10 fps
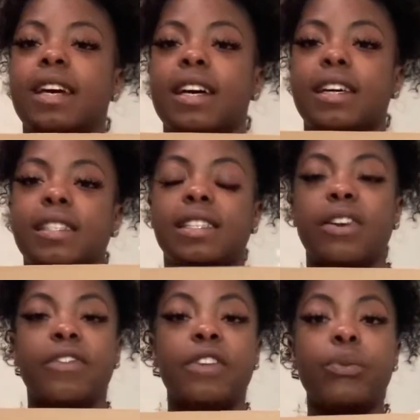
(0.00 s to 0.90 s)
a
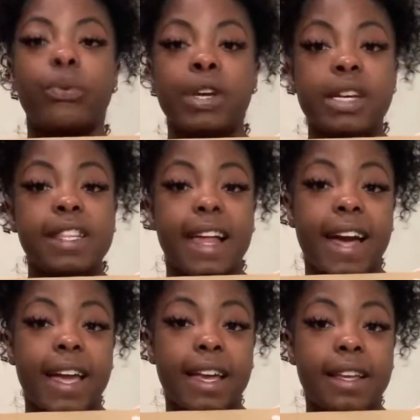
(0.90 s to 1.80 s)
selfie ring
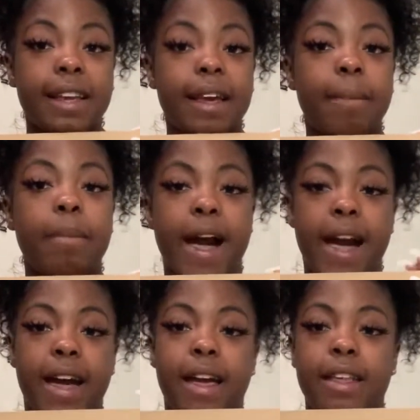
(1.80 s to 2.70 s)
light
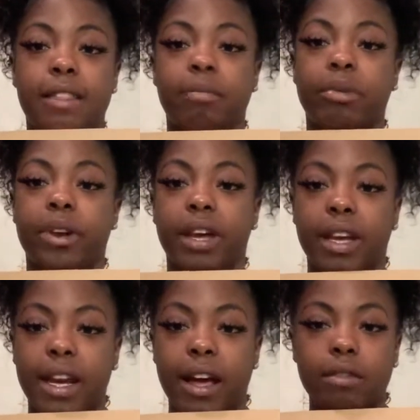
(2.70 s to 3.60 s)
by the
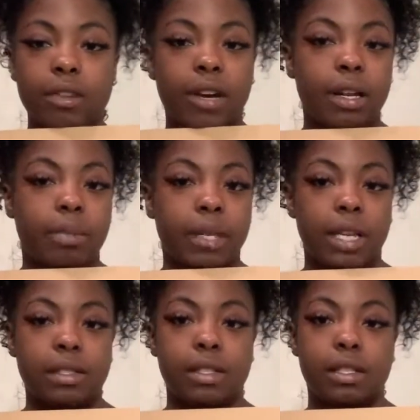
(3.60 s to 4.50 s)
brand, I don't know how to
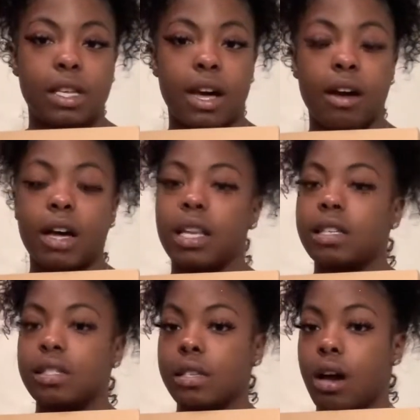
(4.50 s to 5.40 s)
pronounce this, y'all. I
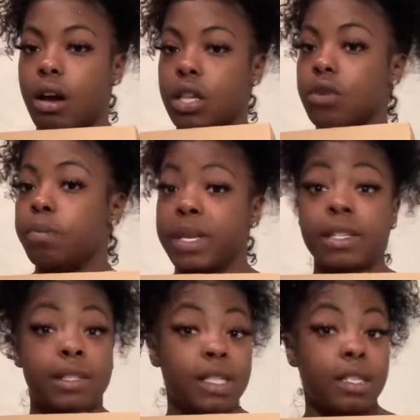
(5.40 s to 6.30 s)
guess it's called
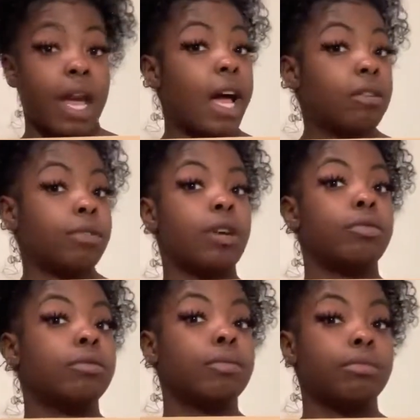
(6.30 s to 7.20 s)
UBeeSize. I don't
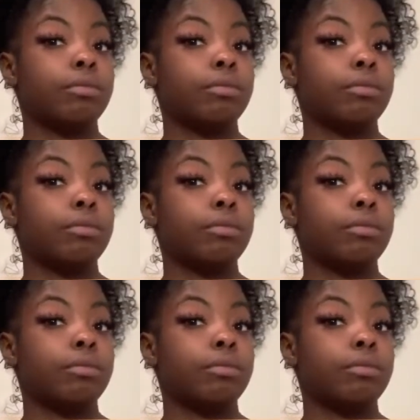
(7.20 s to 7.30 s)
know,